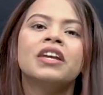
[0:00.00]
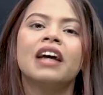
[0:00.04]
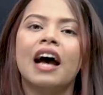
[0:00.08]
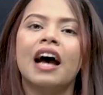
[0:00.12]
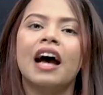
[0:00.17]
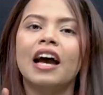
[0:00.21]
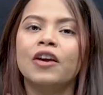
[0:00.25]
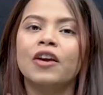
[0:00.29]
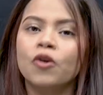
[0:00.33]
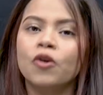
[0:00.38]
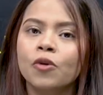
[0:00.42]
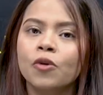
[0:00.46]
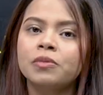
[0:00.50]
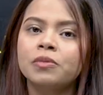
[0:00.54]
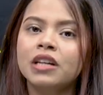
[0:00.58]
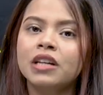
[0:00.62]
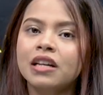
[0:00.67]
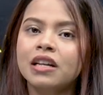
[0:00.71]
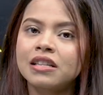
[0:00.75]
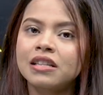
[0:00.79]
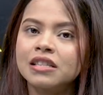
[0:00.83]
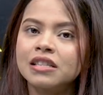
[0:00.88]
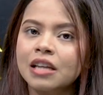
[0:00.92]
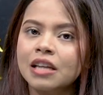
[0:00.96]
I hope the
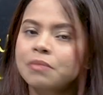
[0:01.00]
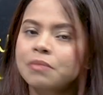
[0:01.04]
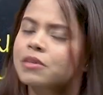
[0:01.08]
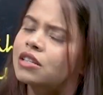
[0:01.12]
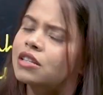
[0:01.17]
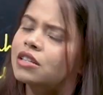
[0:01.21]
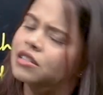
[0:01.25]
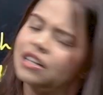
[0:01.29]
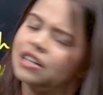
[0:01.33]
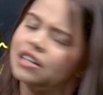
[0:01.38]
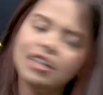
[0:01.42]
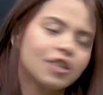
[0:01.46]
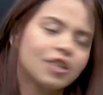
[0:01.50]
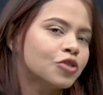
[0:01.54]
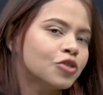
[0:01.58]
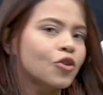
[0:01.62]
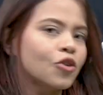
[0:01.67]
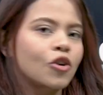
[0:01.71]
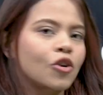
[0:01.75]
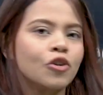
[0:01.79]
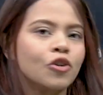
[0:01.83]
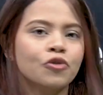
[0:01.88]
concept is clear to all